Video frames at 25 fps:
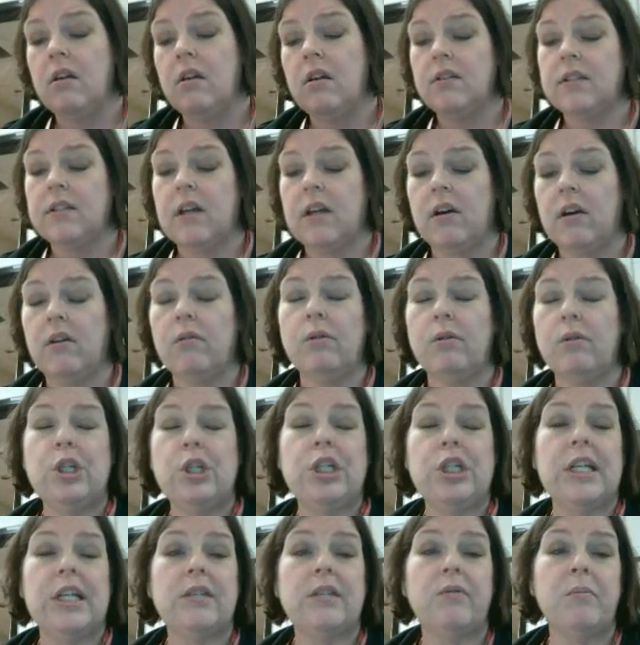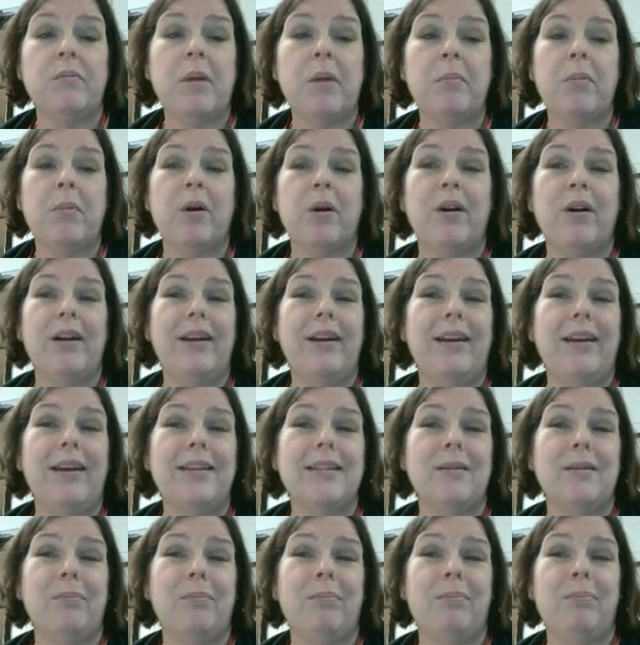So just remember,
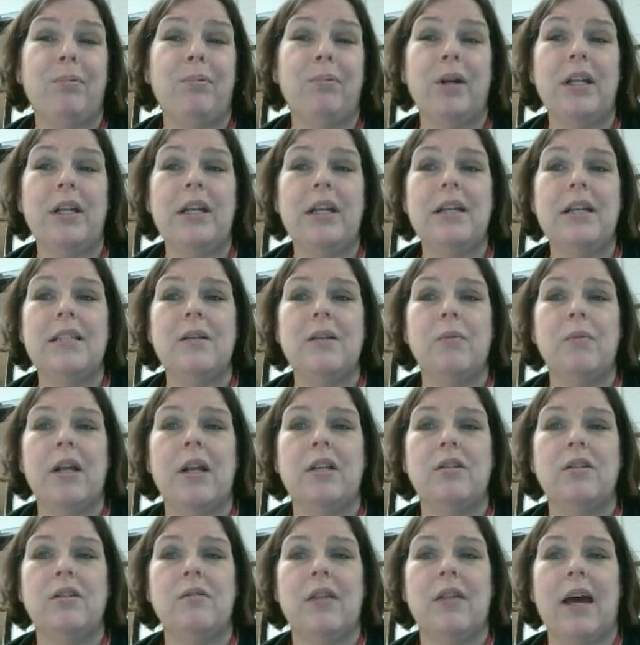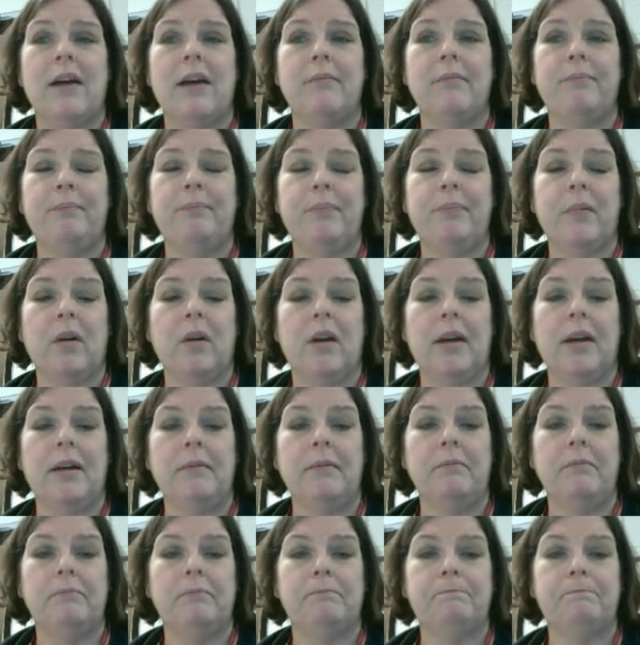it's a pretty easy way to do that, okay?